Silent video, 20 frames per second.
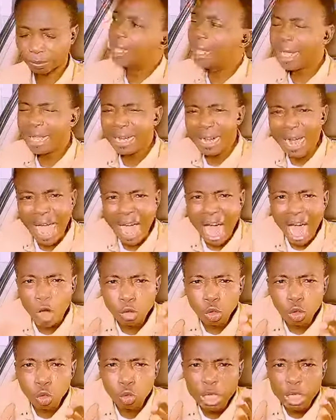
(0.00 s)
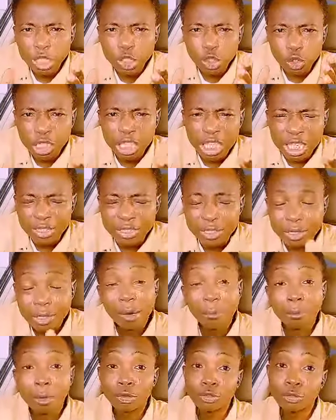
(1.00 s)
And how do we do this?
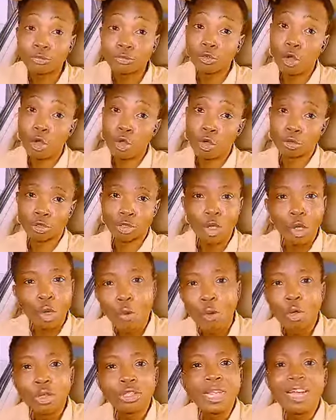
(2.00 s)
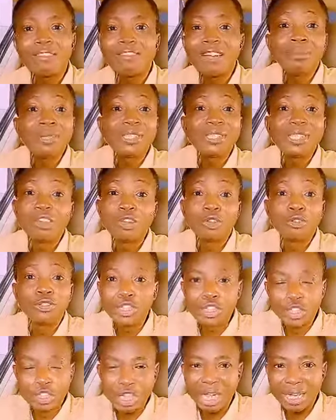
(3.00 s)
But of course, what have I been saying on
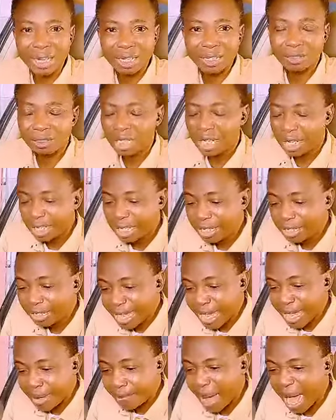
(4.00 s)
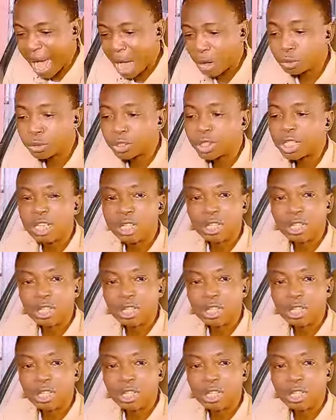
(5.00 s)
this channel is about,